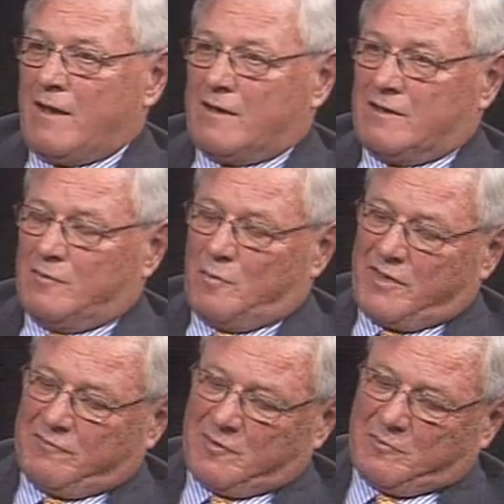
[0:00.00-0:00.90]

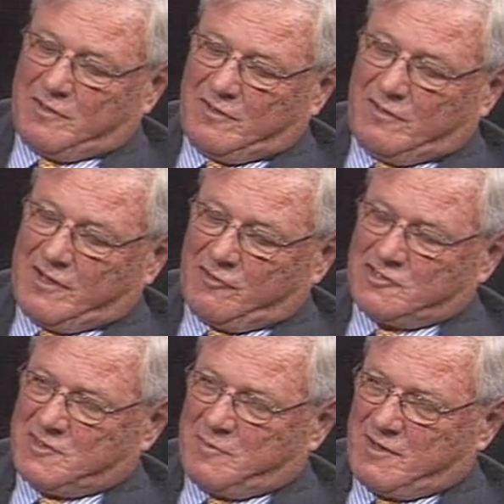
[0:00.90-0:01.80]
whether it be
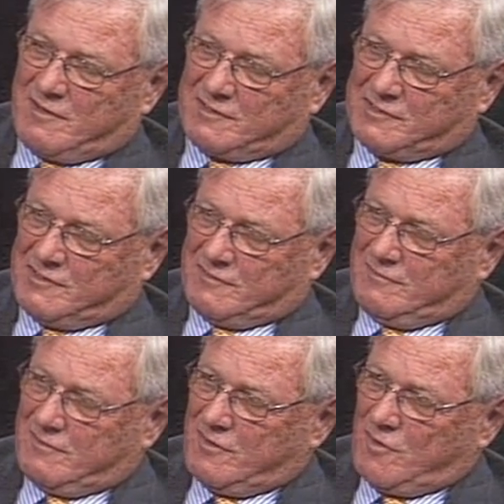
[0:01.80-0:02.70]
energy policy
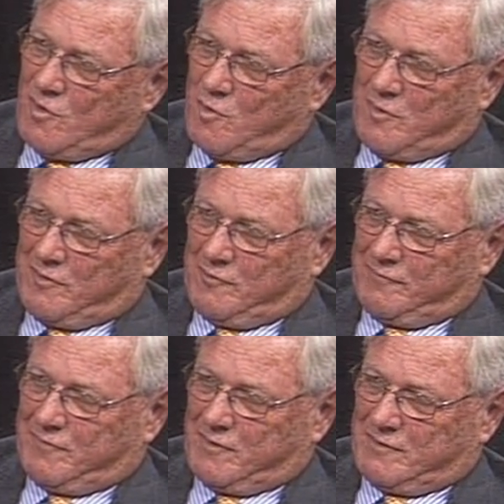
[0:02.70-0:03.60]
or whether
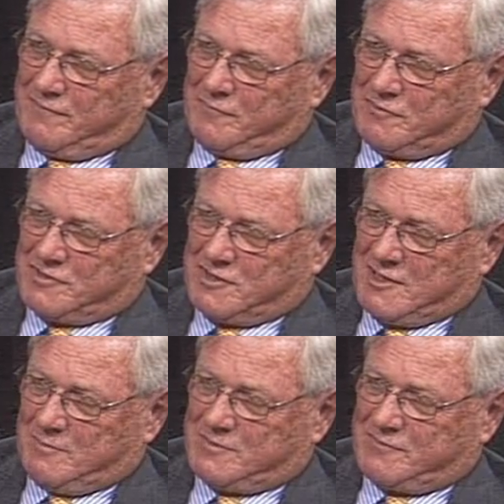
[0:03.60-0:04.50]
for
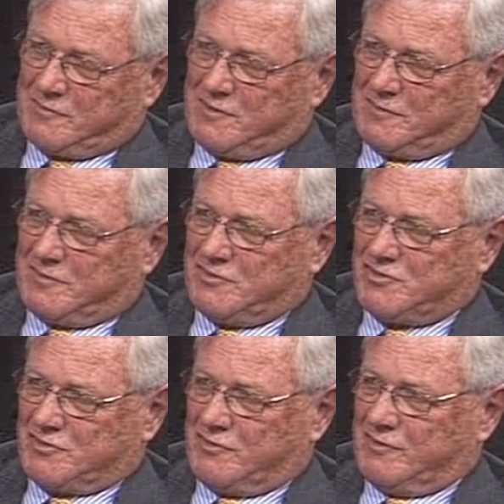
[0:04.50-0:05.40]
jobs, for health
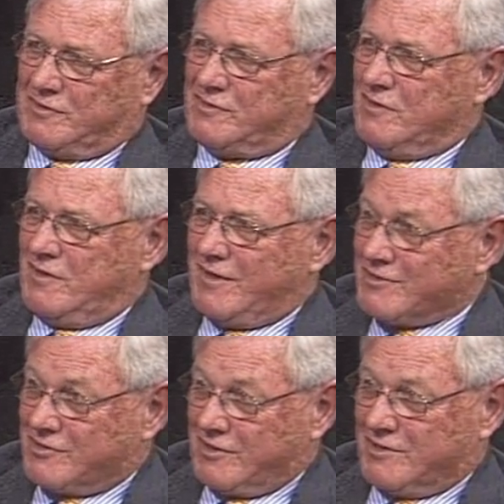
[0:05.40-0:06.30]
insurance,
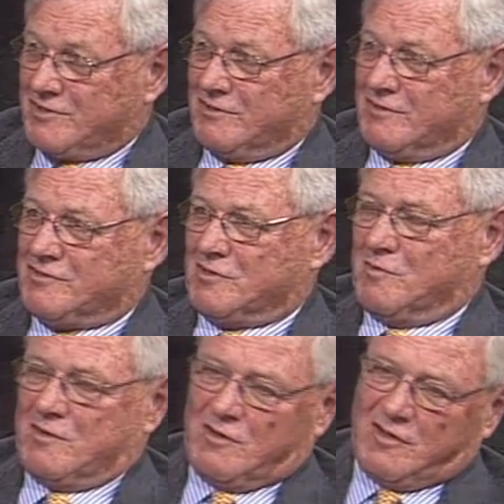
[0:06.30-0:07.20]
education, and so
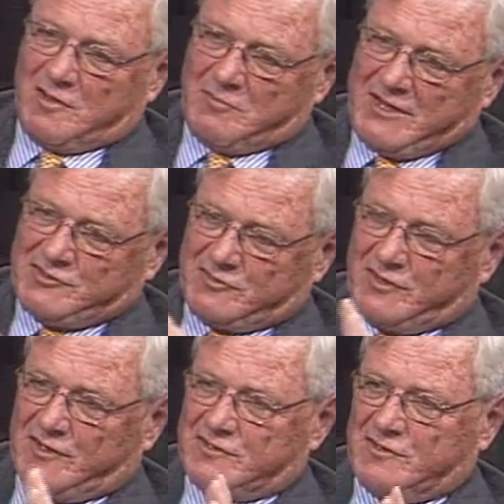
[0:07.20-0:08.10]
on, all the major
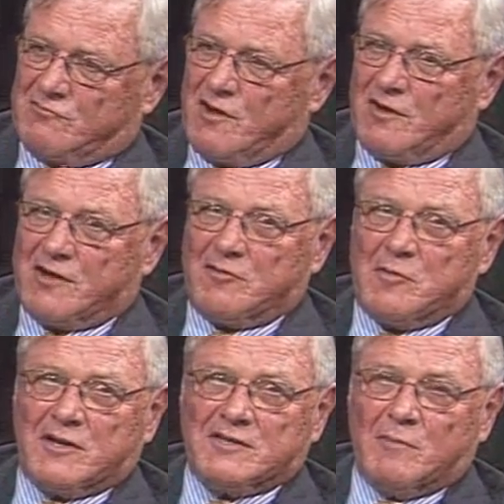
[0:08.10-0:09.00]
things that are on
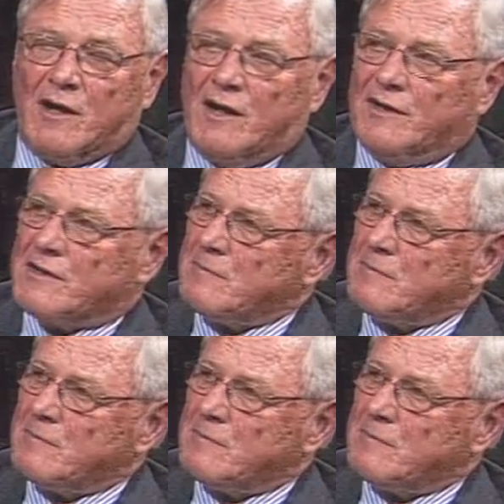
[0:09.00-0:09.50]
everybody's mind.